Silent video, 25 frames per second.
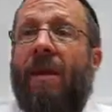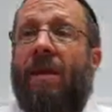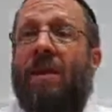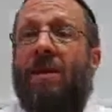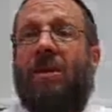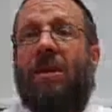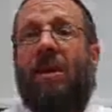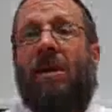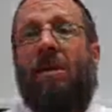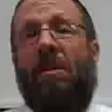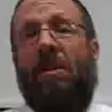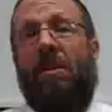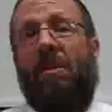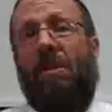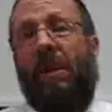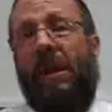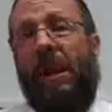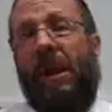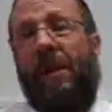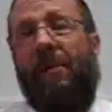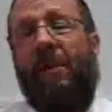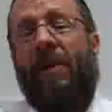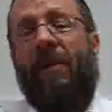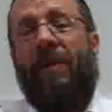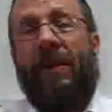So we
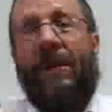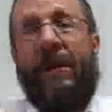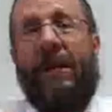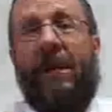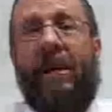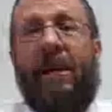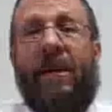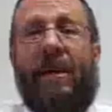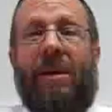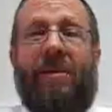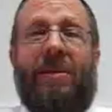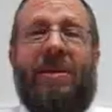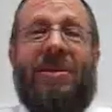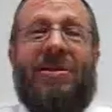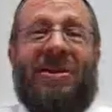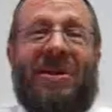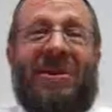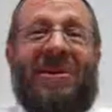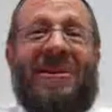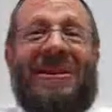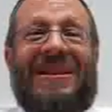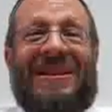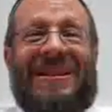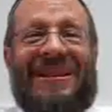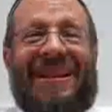have over here, in a
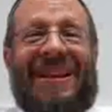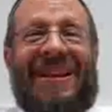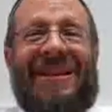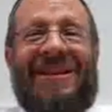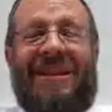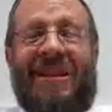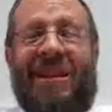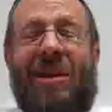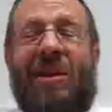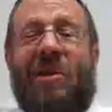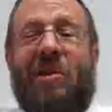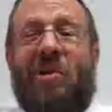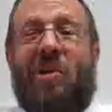certain sense,